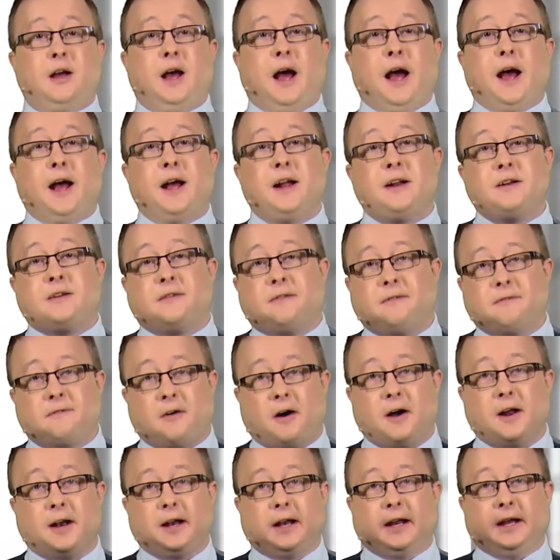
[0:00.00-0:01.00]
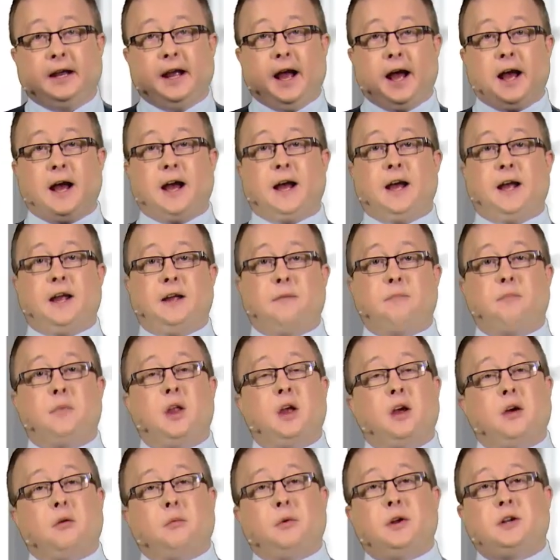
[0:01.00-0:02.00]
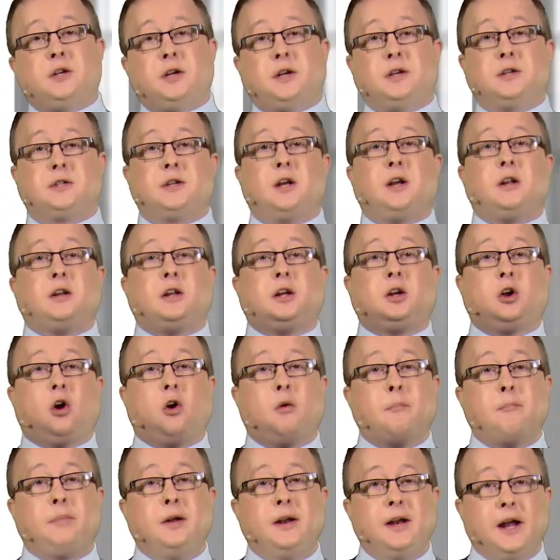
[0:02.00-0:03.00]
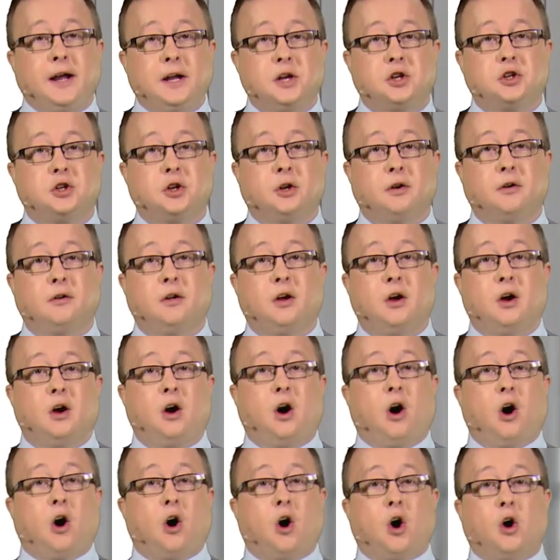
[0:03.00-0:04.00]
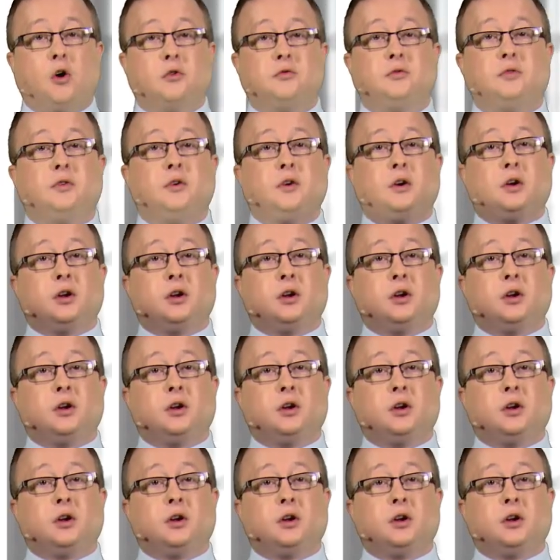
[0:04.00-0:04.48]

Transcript: And finally, A, which is the combination of